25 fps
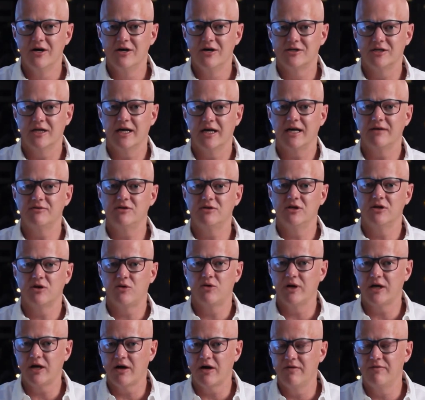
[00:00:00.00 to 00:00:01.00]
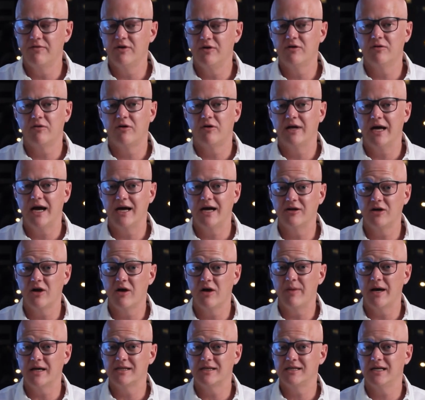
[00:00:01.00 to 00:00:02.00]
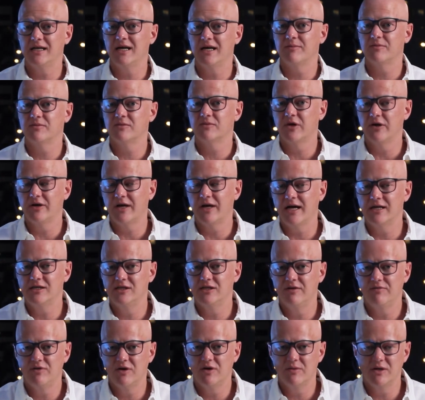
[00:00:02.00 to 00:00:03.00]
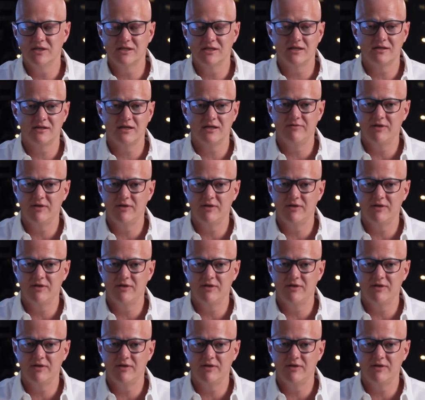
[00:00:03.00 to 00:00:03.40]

So that gives you the quick overview on how to go about setting up Locate2u for your business.